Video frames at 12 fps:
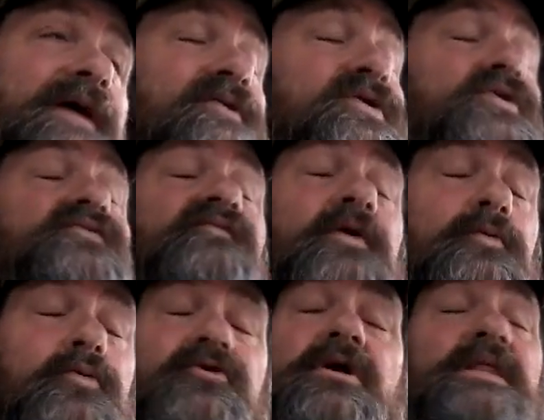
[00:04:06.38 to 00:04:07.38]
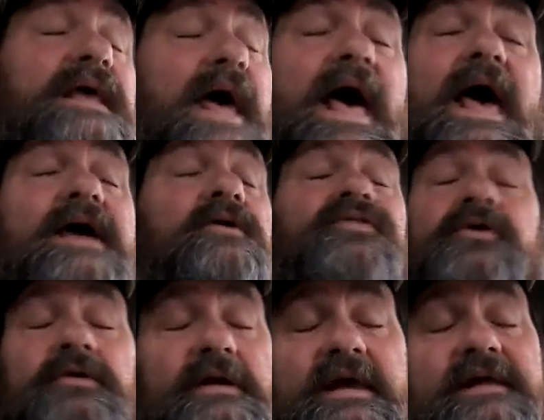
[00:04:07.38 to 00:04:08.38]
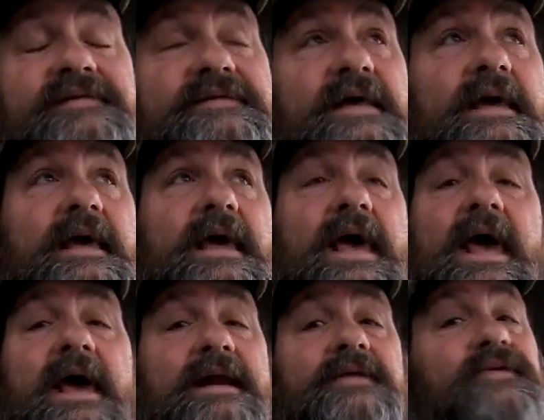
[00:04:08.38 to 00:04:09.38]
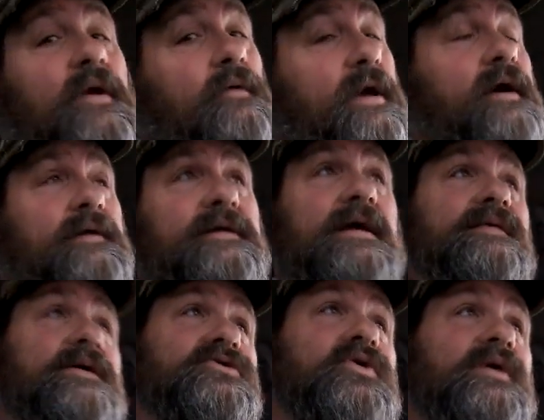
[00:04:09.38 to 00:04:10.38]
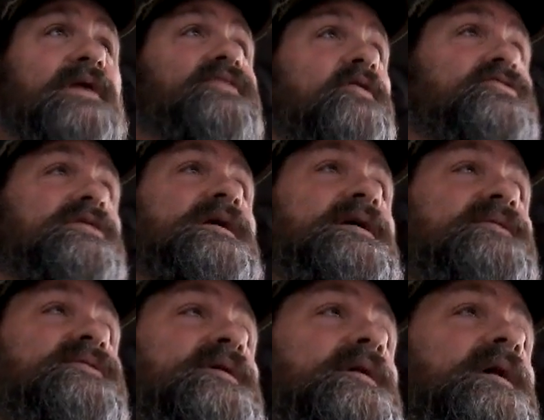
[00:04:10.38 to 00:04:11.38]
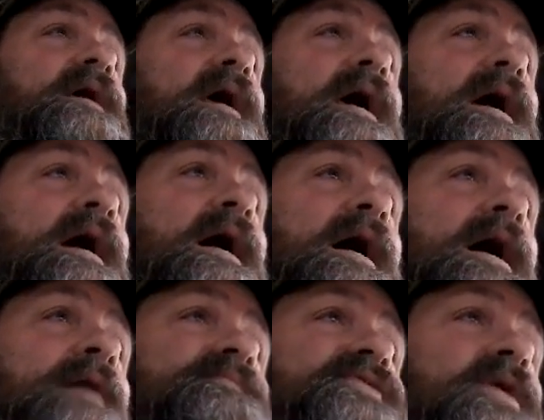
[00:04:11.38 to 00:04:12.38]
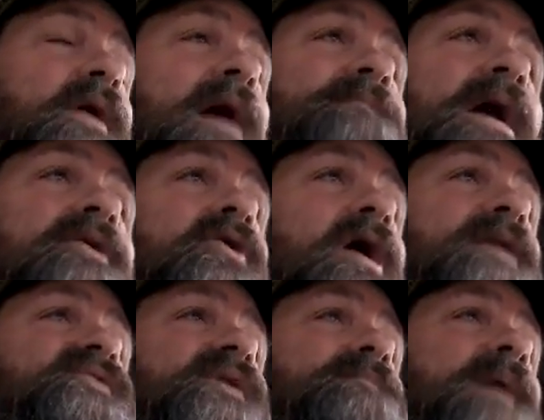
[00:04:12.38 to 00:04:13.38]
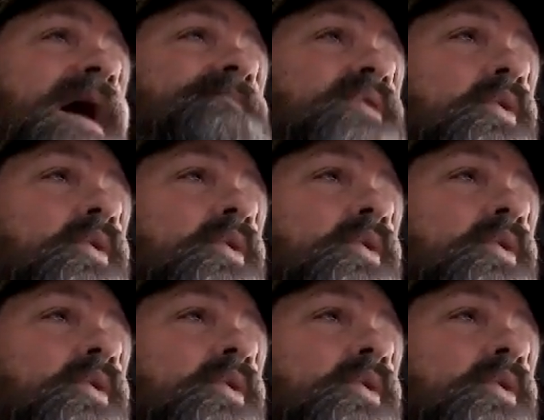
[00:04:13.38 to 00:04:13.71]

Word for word: they're just really high on their leads, and it's no guarantee that you get those leads. Uh, so I'm not crazy about